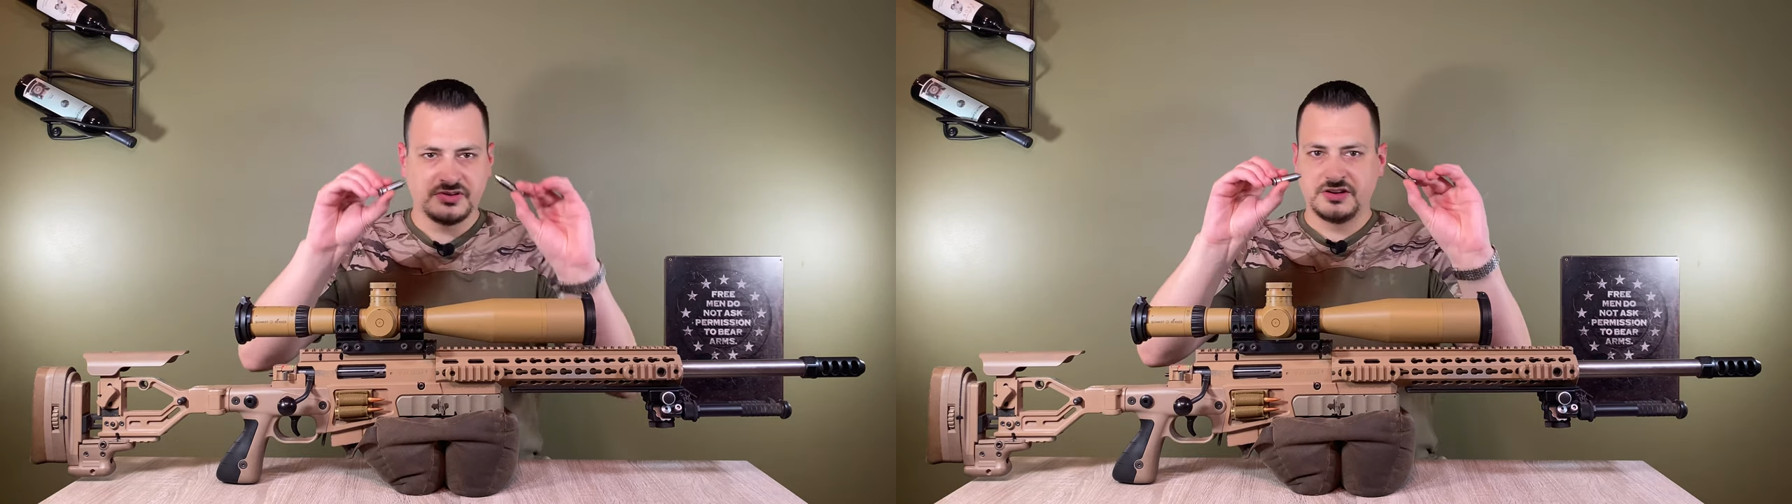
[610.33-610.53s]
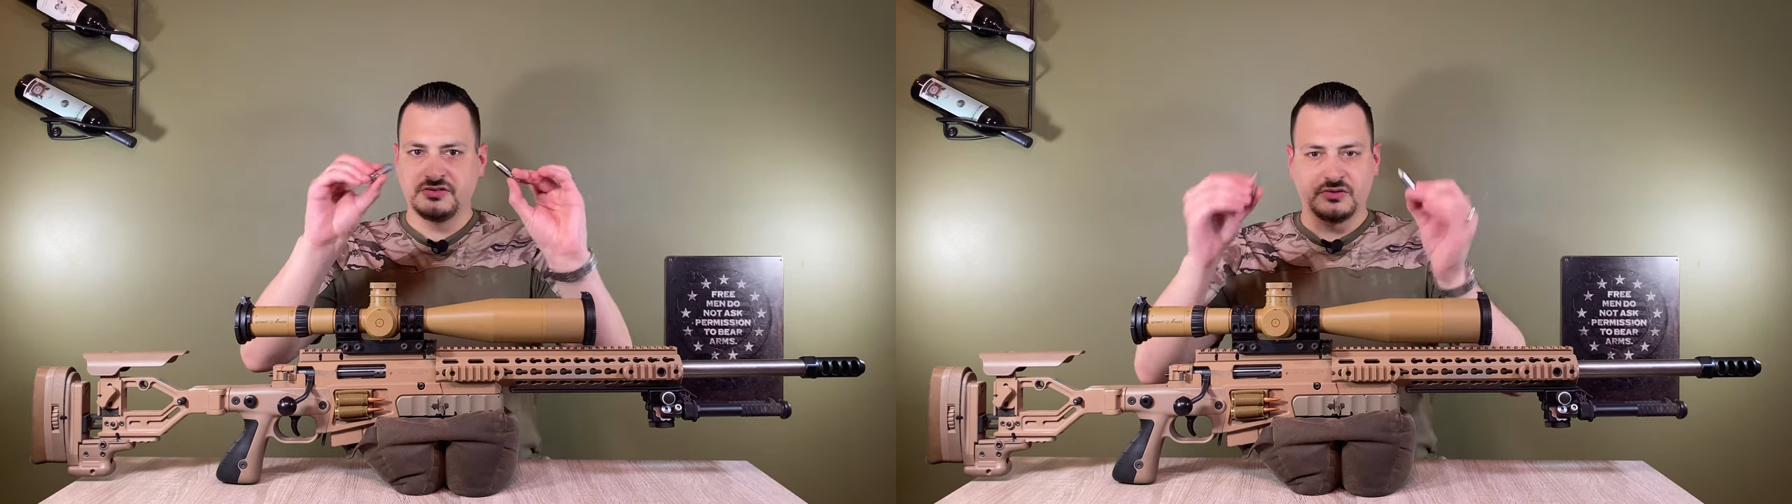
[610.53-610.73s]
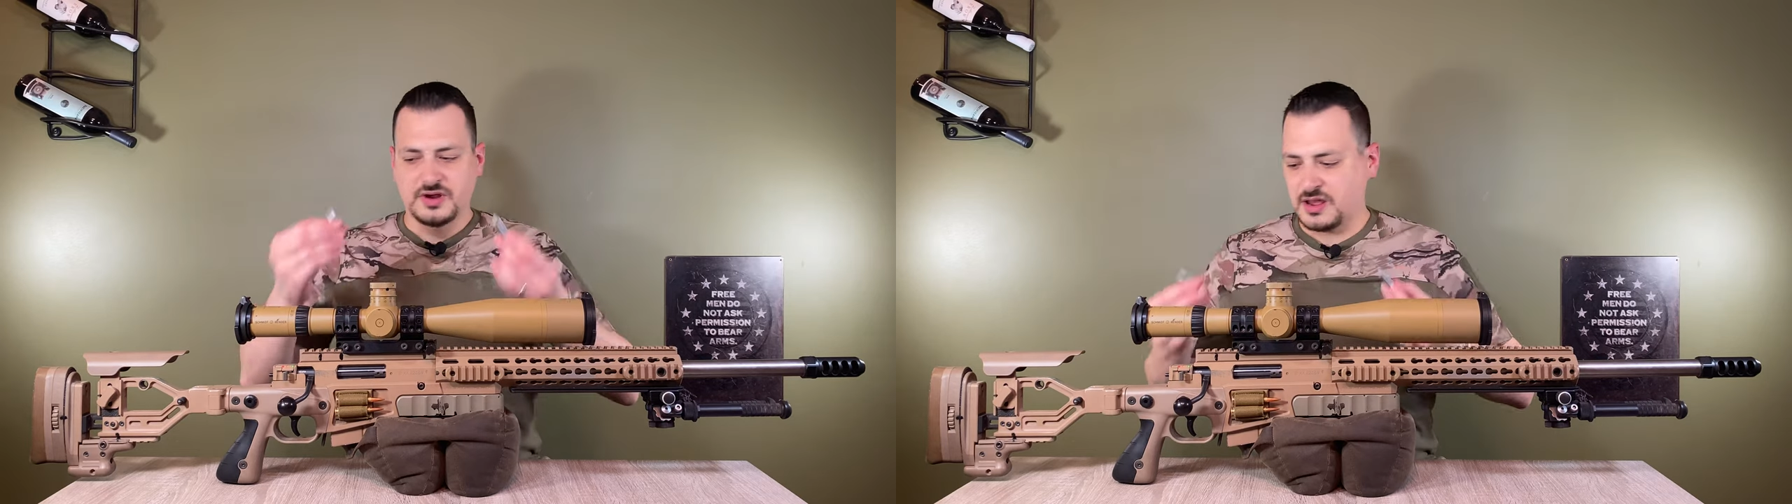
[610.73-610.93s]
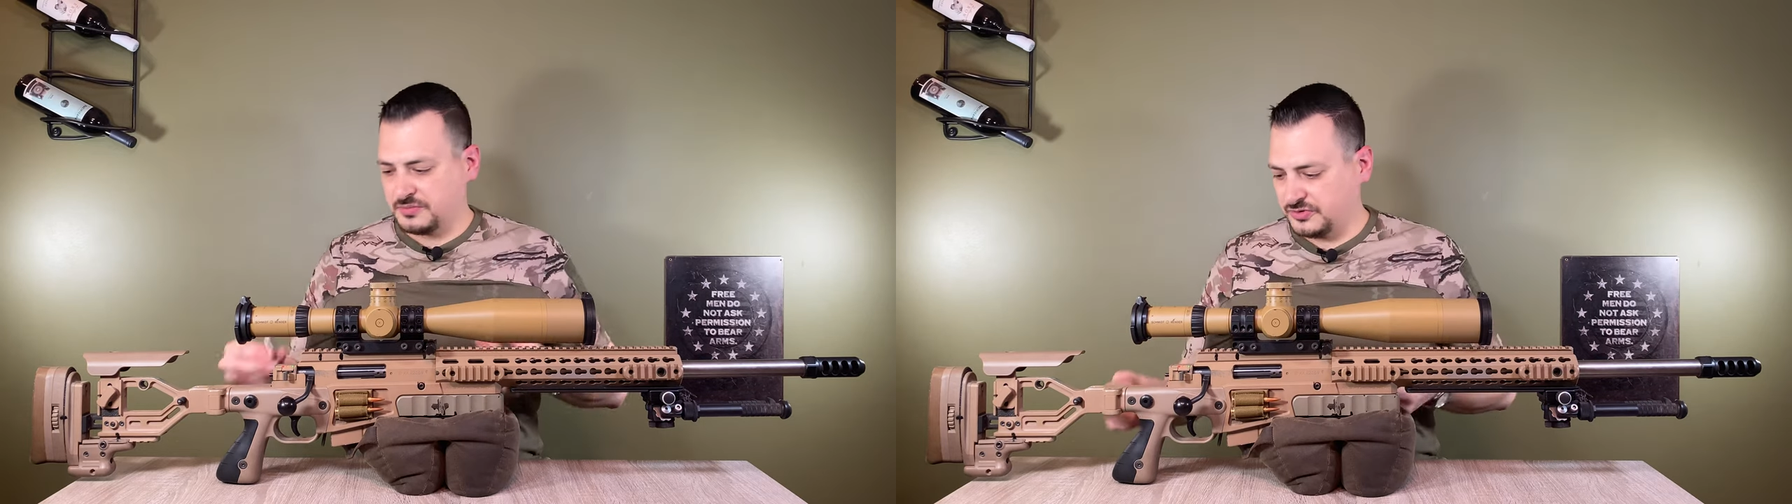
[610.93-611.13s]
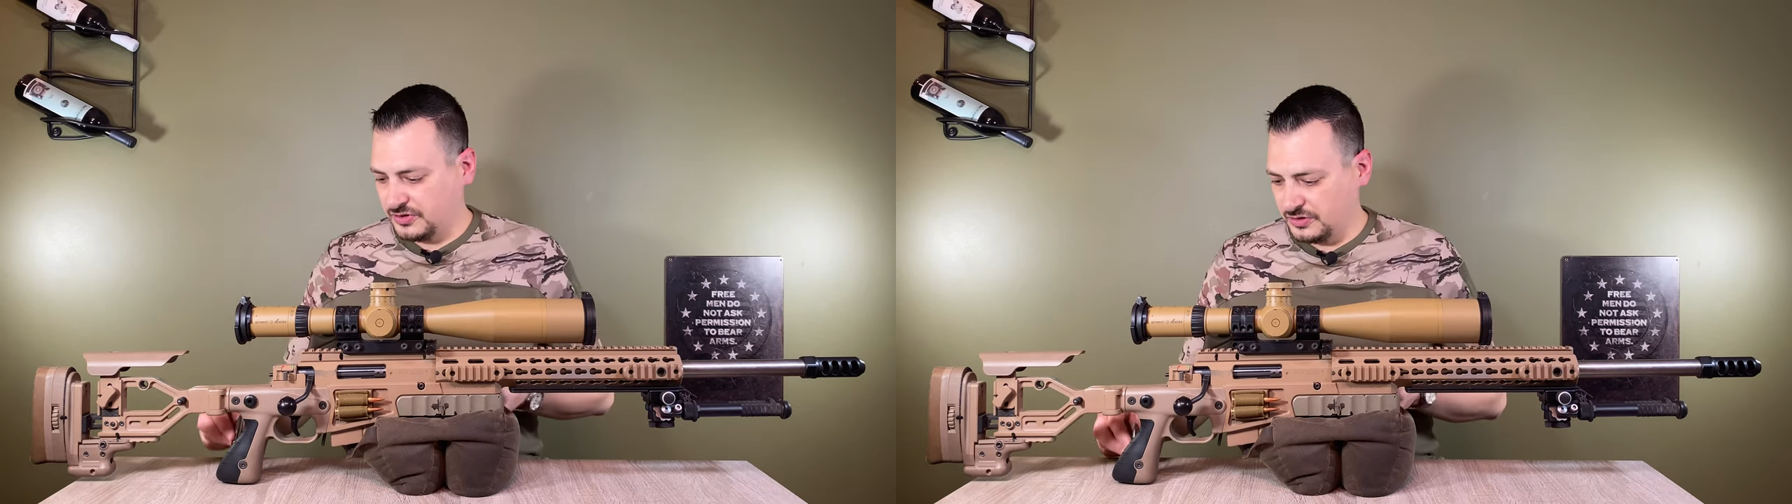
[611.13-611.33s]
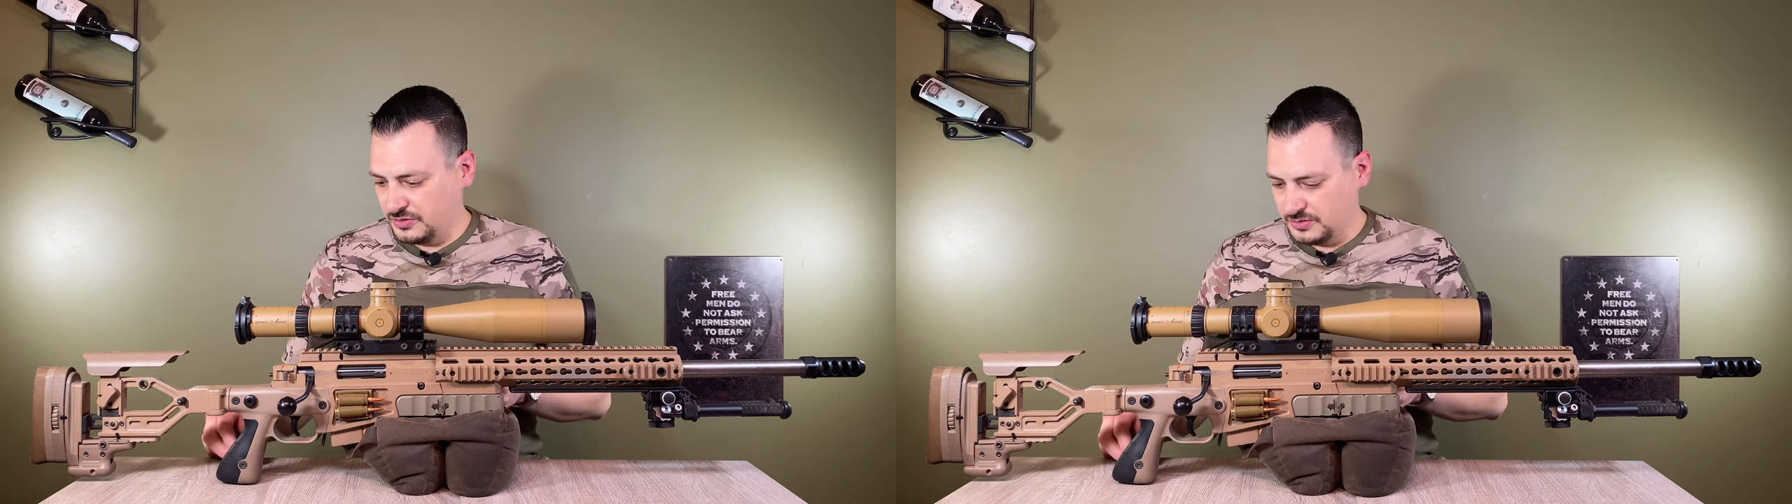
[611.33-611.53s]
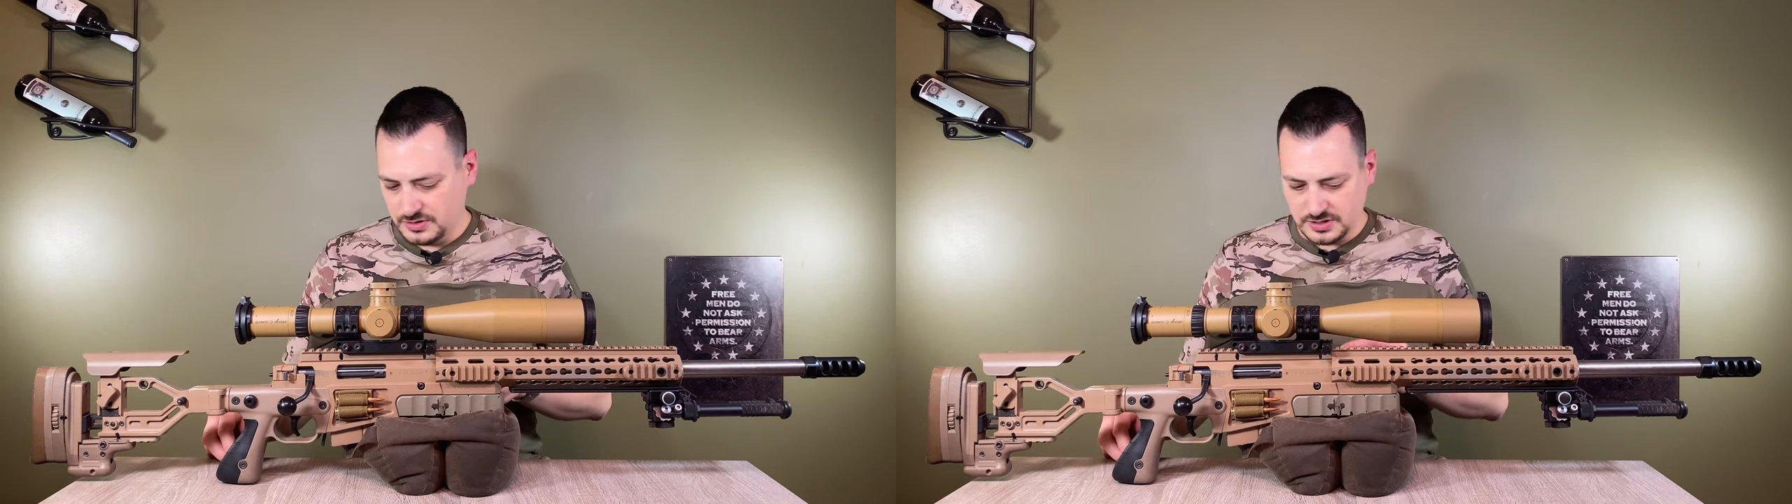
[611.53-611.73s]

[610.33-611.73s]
I just grabbed two.